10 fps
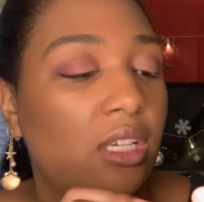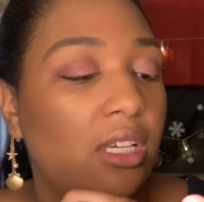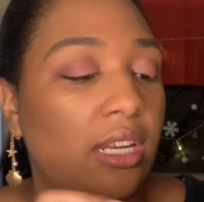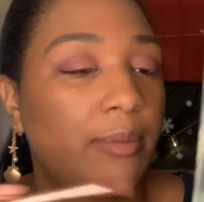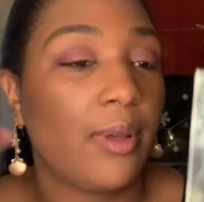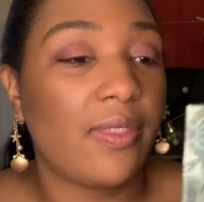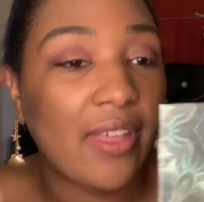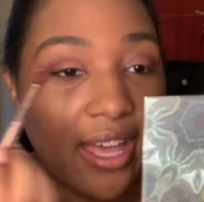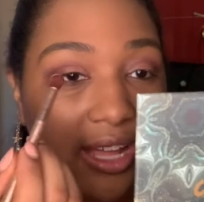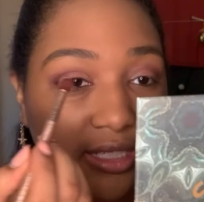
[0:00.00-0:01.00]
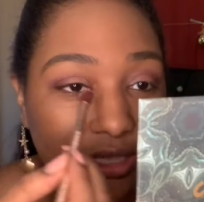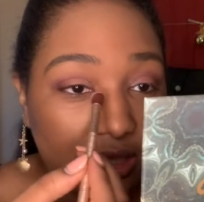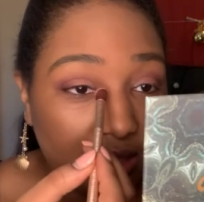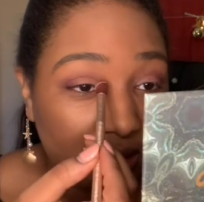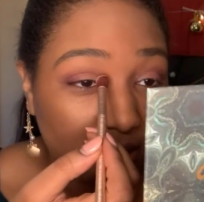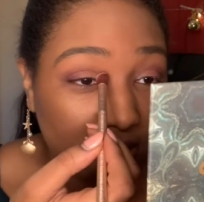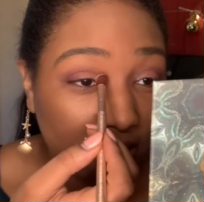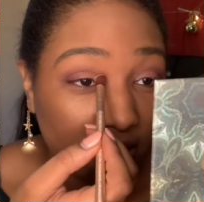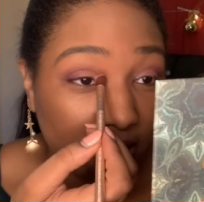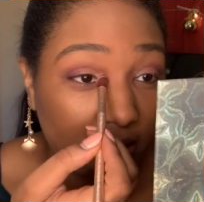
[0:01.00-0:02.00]
and I put that
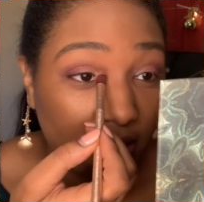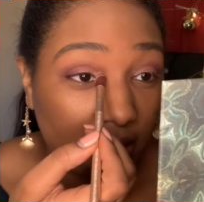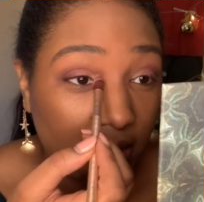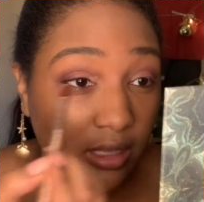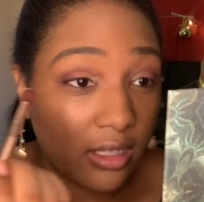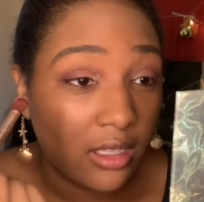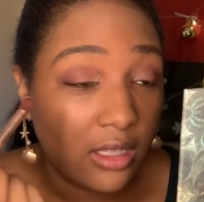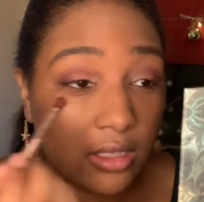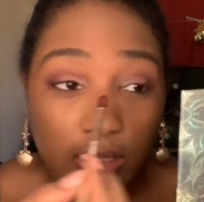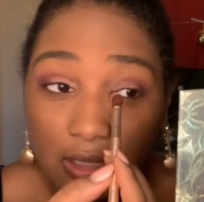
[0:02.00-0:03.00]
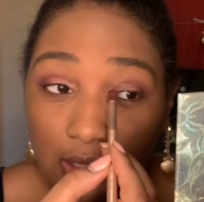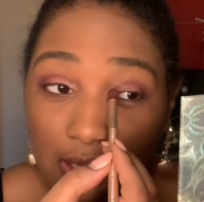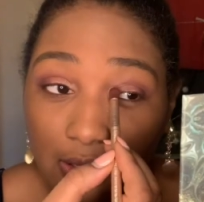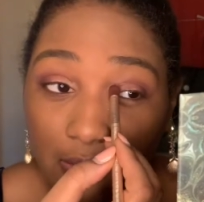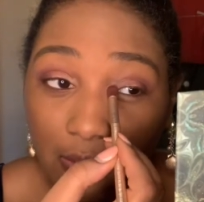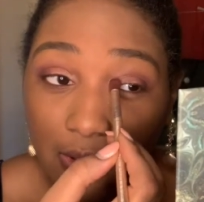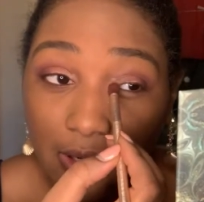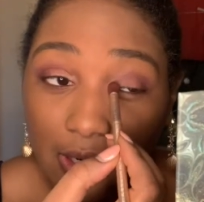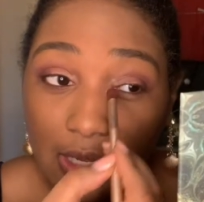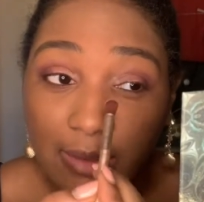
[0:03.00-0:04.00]
in the inner corner.
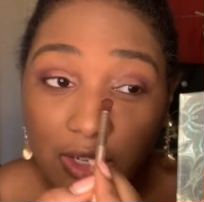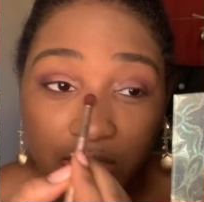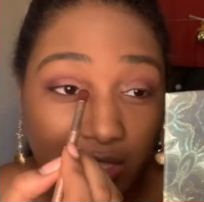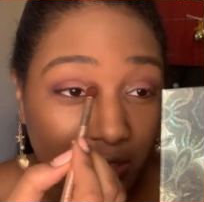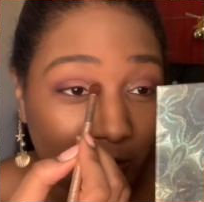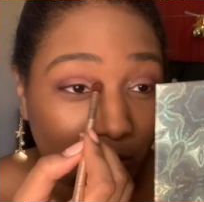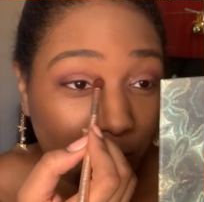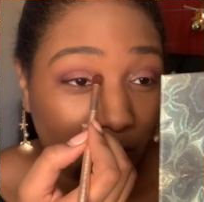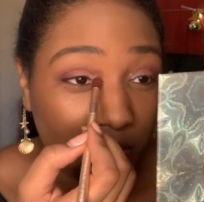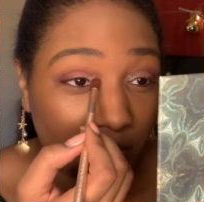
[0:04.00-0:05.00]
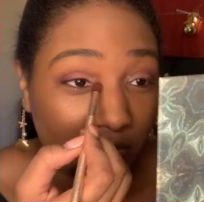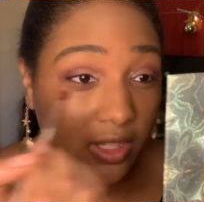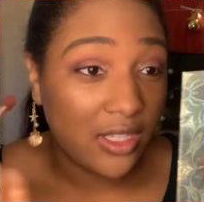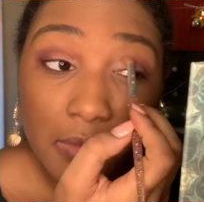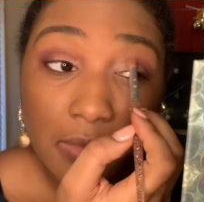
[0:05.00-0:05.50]
I'm actually going to switch brushes for this.